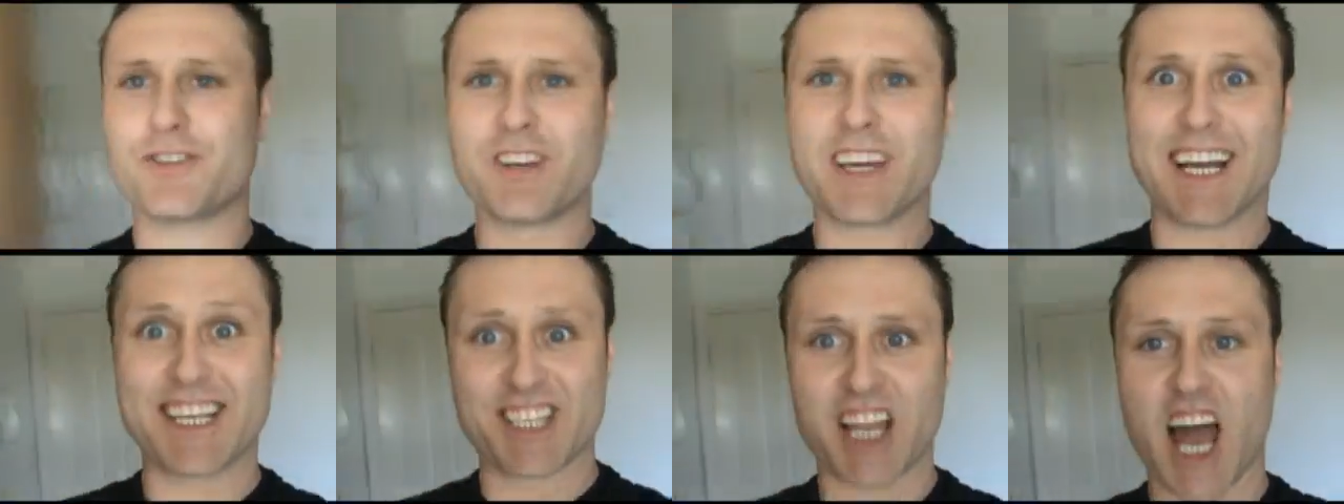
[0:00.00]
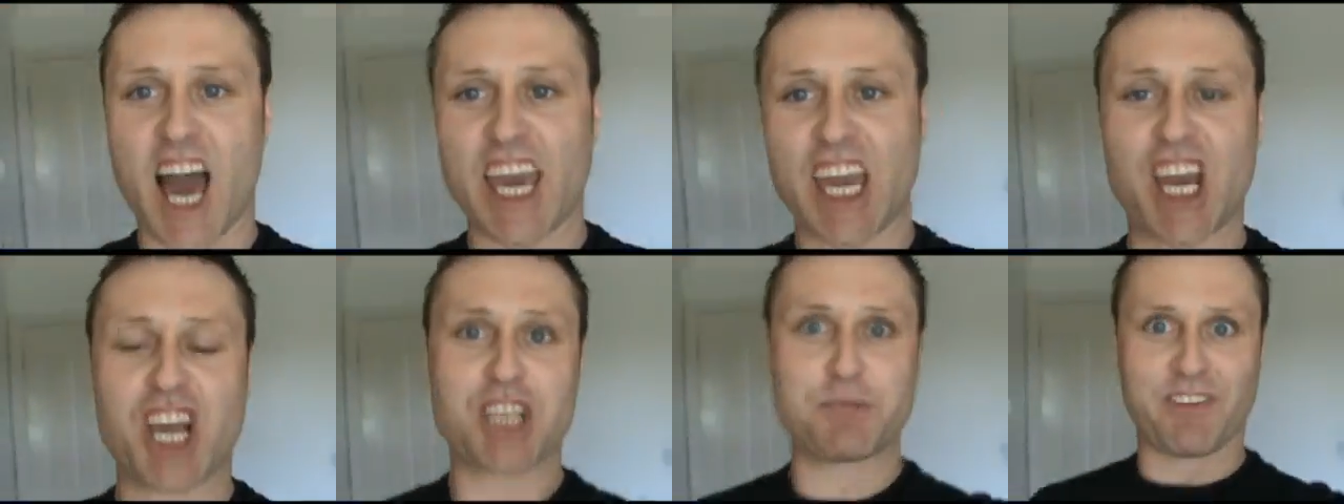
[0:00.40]
to catch the
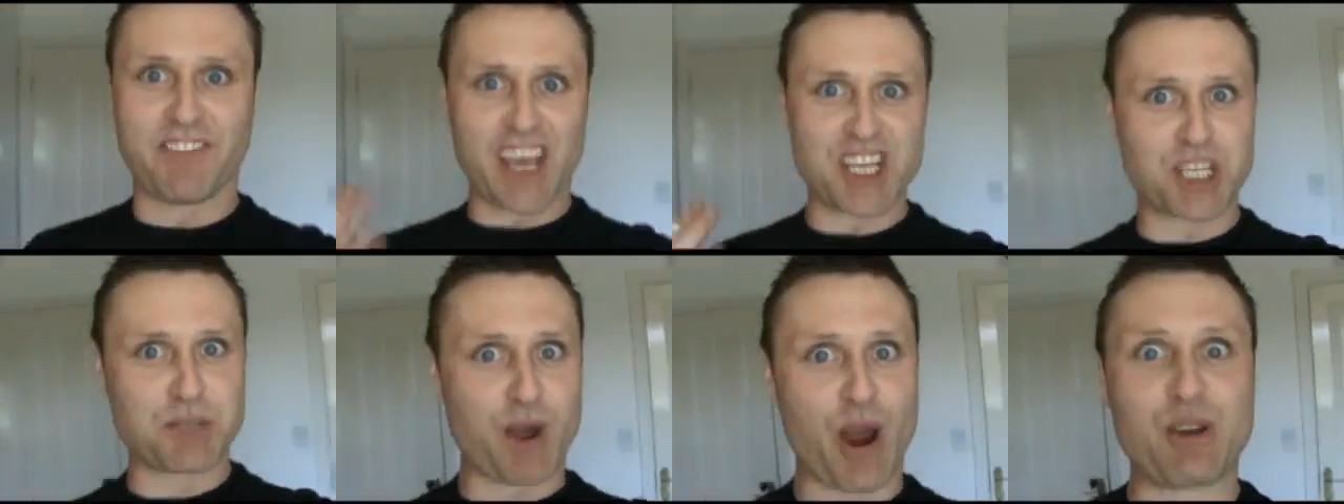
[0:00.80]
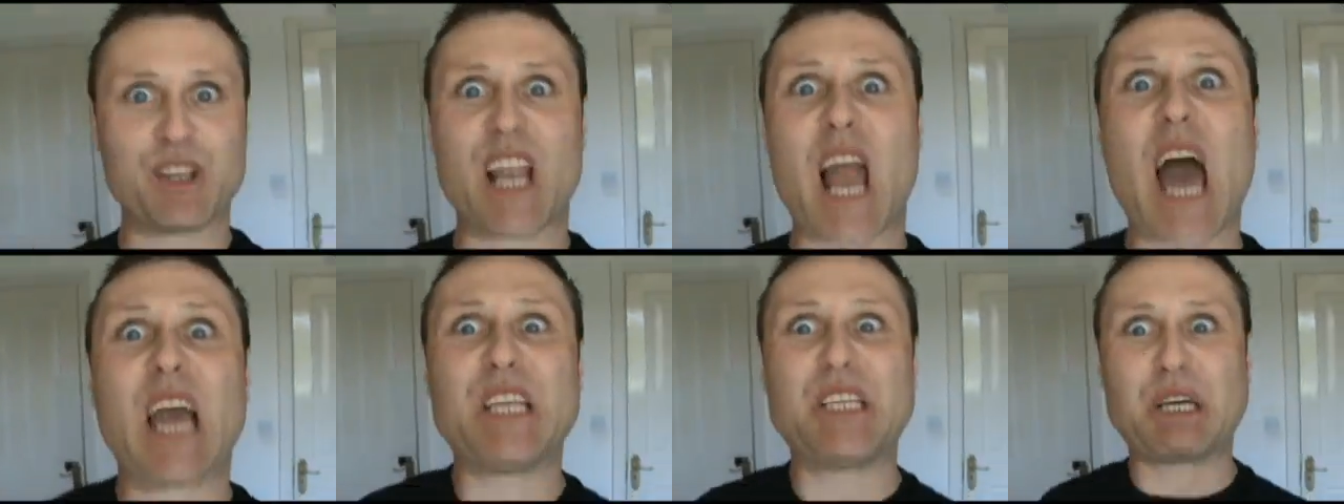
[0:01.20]
light here, because your face looks better in the
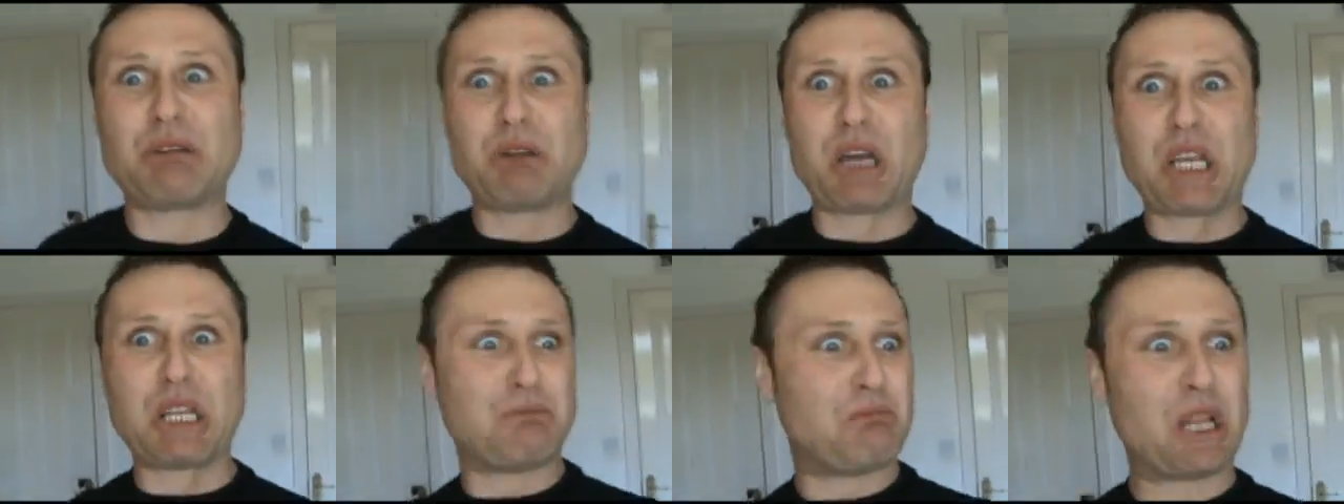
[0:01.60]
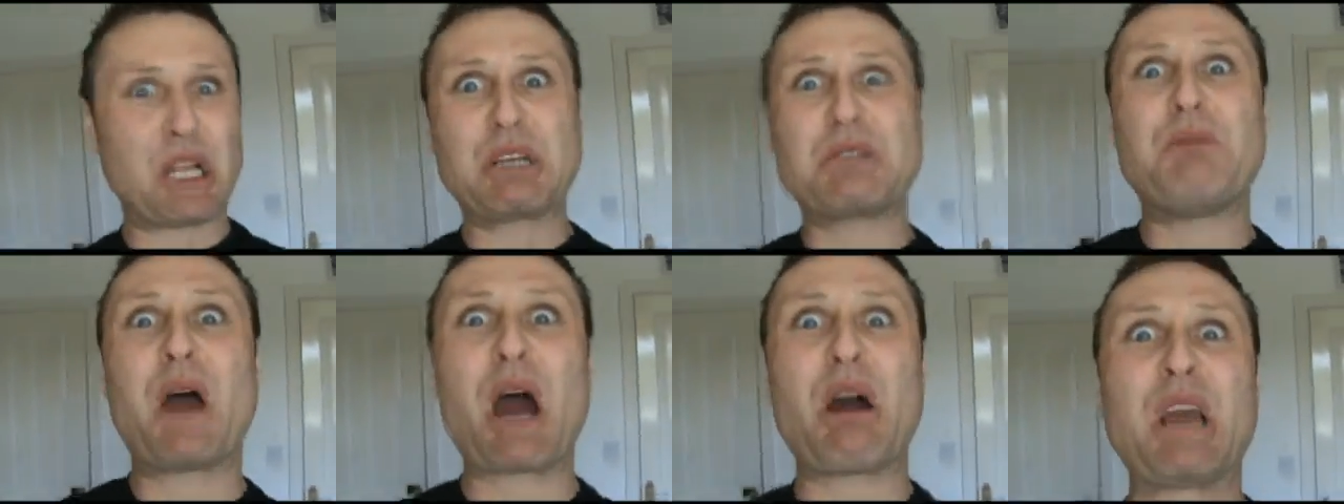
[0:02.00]
light. And then the
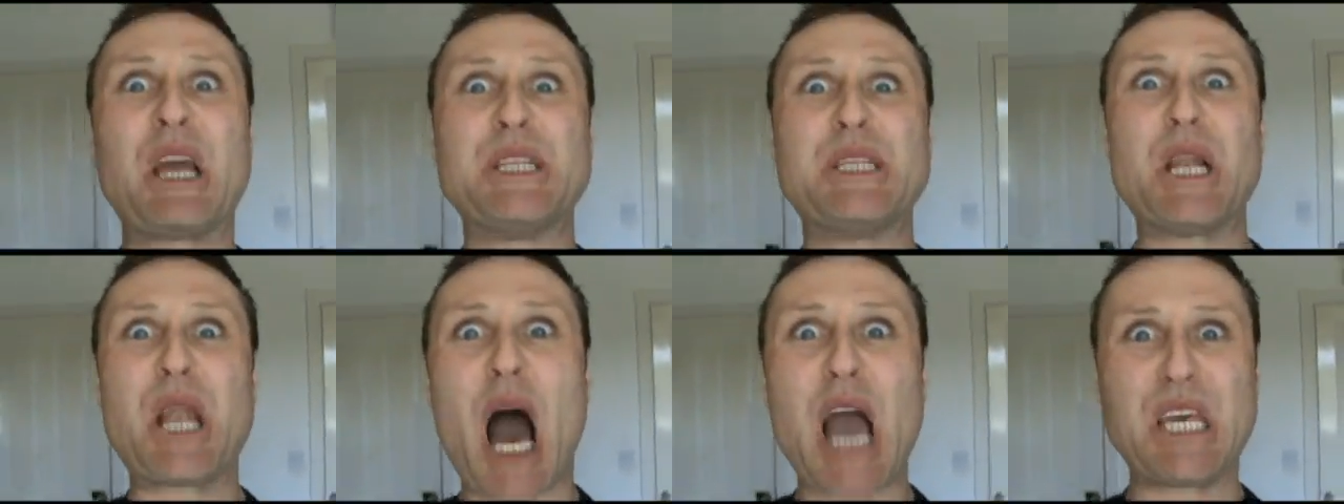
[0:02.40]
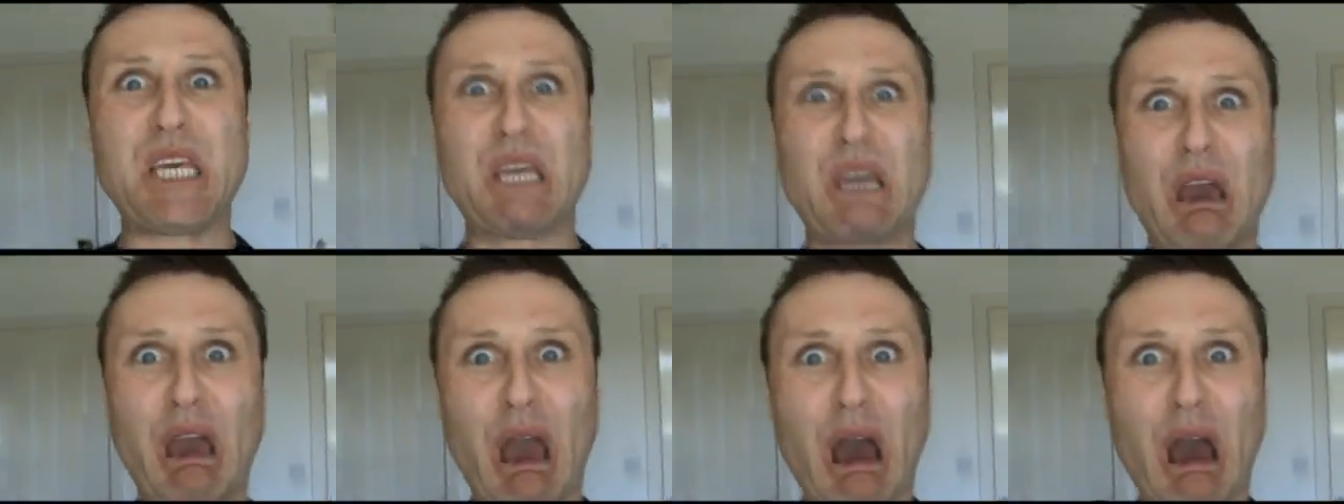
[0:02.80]
business better in the light.